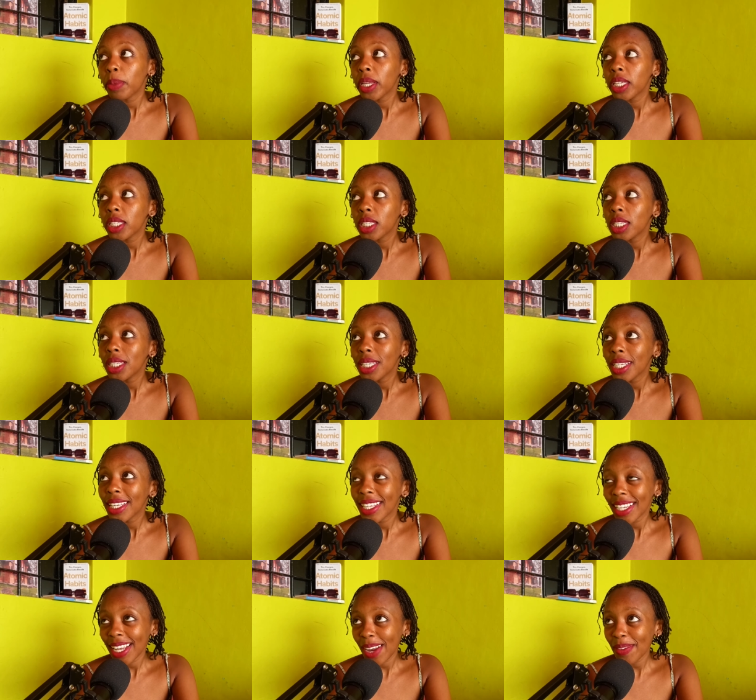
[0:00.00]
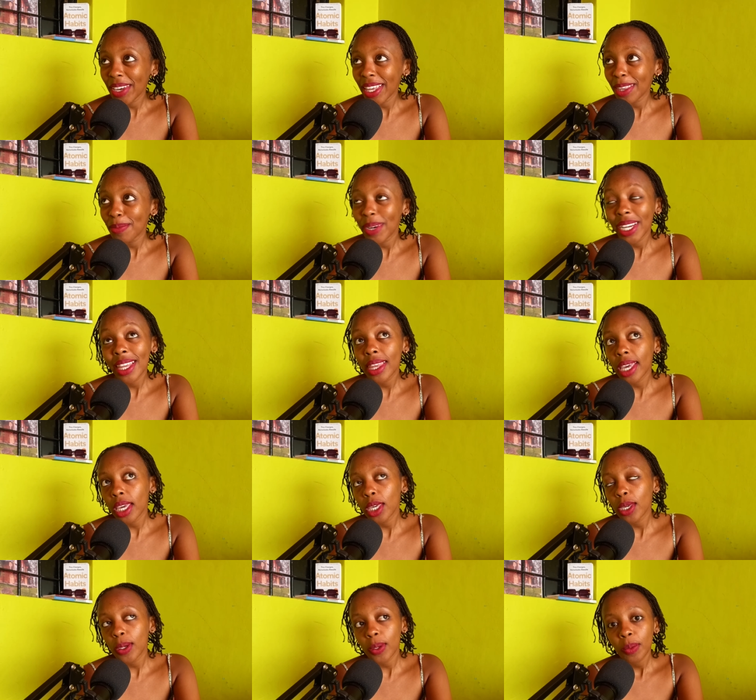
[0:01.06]
please. Let me get the money,
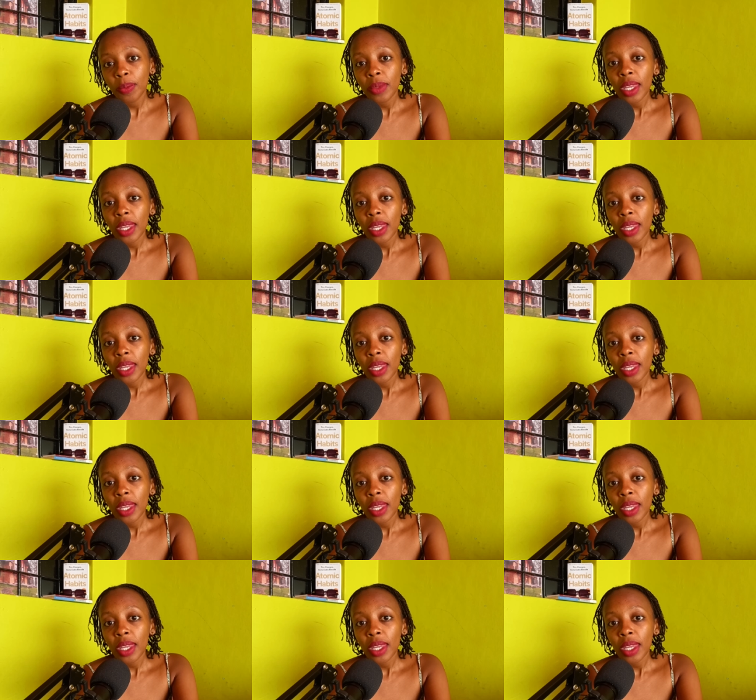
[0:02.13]
thank you.